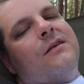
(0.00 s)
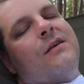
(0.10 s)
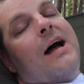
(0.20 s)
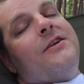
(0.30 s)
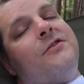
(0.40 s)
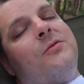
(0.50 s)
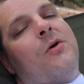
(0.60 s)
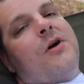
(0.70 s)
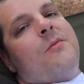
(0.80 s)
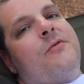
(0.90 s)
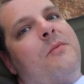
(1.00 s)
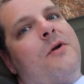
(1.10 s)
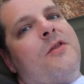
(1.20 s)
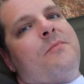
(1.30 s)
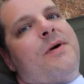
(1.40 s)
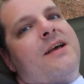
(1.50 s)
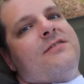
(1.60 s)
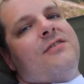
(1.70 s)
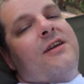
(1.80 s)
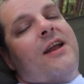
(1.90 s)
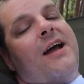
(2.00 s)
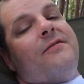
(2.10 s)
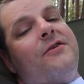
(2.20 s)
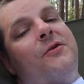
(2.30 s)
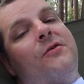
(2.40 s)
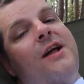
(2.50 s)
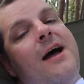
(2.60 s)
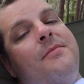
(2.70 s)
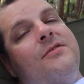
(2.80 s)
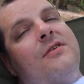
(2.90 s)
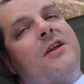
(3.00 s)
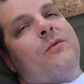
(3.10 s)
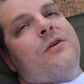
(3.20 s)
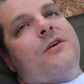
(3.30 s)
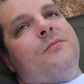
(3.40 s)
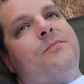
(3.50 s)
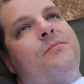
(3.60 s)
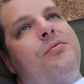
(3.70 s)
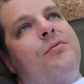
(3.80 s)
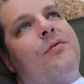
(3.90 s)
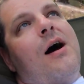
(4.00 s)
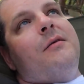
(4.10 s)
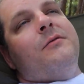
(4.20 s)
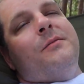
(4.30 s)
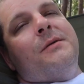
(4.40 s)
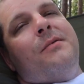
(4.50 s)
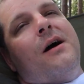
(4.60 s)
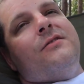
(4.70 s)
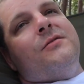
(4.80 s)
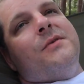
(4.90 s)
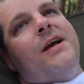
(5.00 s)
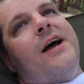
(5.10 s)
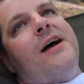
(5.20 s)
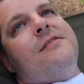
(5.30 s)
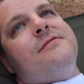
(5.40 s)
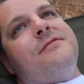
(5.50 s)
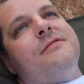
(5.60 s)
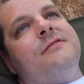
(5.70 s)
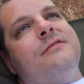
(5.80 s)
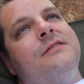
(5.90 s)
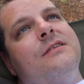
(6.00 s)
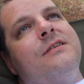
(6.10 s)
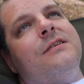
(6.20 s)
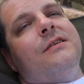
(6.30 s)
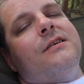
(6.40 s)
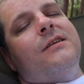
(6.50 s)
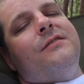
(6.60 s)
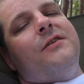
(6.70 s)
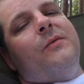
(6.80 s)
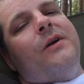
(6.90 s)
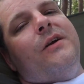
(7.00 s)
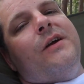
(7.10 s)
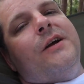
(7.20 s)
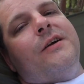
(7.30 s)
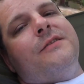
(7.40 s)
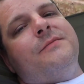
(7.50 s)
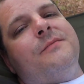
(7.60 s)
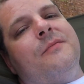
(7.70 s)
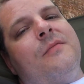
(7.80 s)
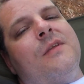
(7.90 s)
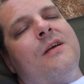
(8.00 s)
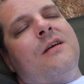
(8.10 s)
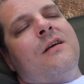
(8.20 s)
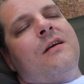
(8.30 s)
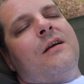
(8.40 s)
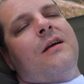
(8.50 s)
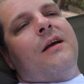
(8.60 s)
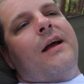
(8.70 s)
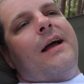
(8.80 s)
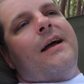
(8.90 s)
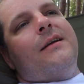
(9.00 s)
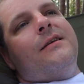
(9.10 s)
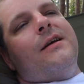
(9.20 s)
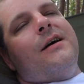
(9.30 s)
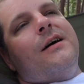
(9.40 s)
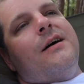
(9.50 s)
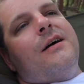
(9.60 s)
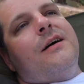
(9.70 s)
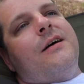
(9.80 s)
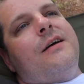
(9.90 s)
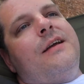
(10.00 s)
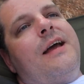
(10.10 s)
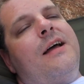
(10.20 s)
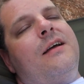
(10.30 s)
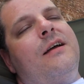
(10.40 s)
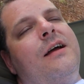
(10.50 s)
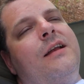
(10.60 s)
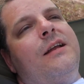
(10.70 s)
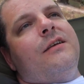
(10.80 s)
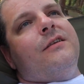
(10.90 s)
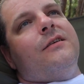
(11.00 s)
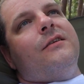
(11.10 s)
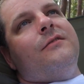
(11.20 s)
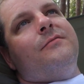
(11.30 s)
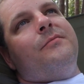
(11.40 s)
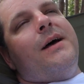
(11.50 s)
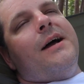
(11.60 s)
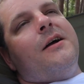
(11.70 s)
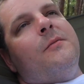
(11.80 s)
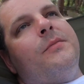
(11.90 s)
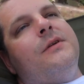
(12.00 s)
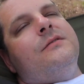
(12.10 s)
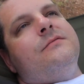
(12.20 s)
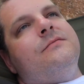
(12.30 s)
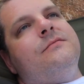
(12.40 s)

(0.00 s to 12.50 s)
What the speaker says: I just woke up from one of the best Sunday afternoon naps anyone could probably possibly have, at least anywhere near here. And yeah, I need to pack up and